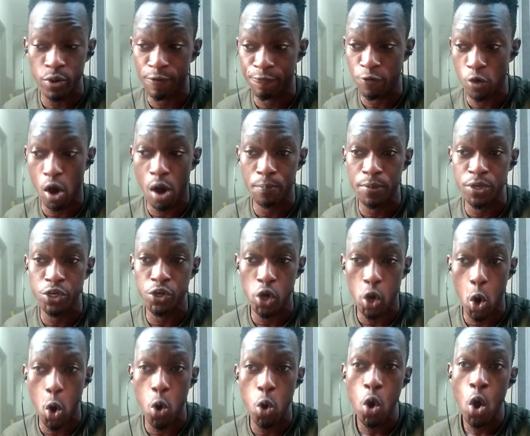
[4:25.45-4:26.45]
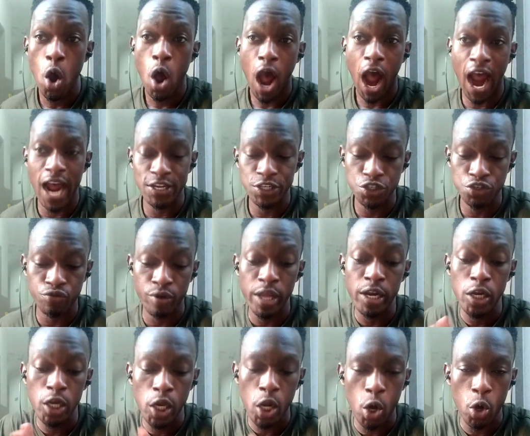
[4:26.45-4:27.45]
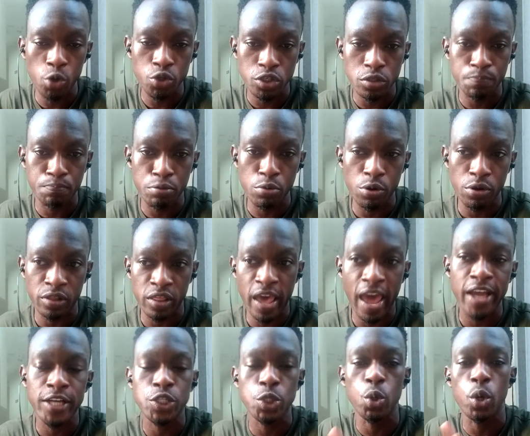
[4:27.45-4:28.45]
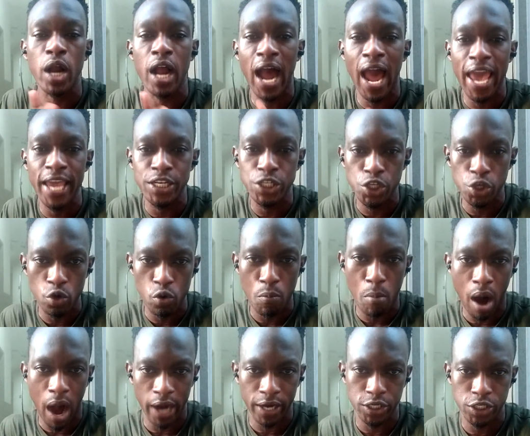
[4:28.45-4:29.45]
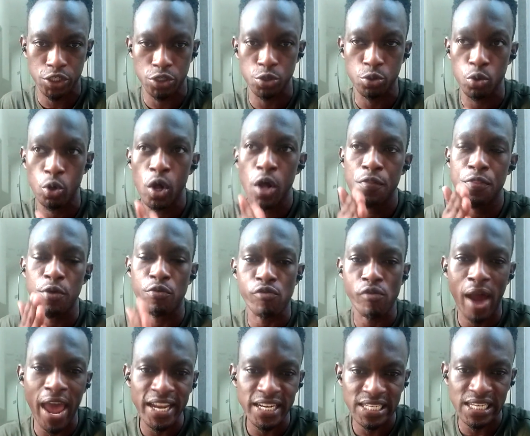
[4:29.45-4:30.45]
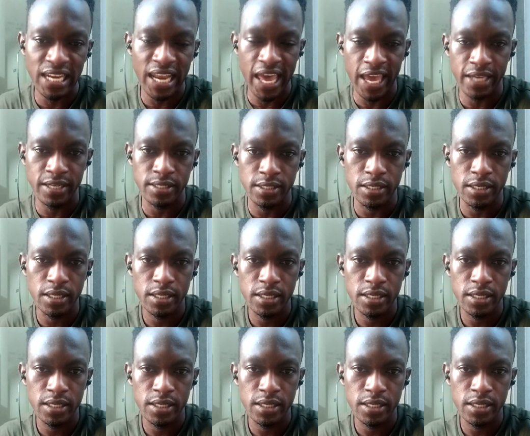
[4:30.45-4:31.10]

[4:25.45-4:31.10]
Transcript: If you happen to go astray, laws are put there to guide you back to the right lane.